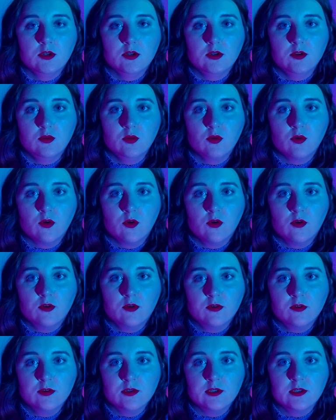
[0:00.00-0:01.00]
do your
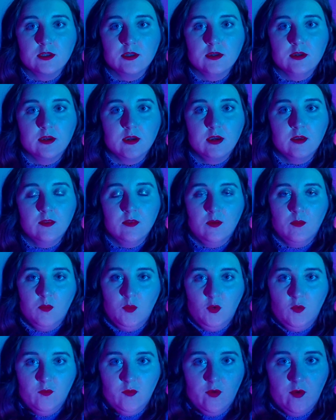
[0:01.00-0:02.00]
calls, and then
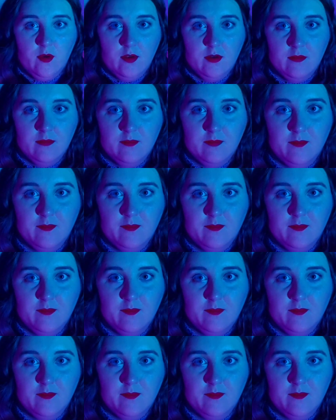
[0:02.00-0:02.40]
move on.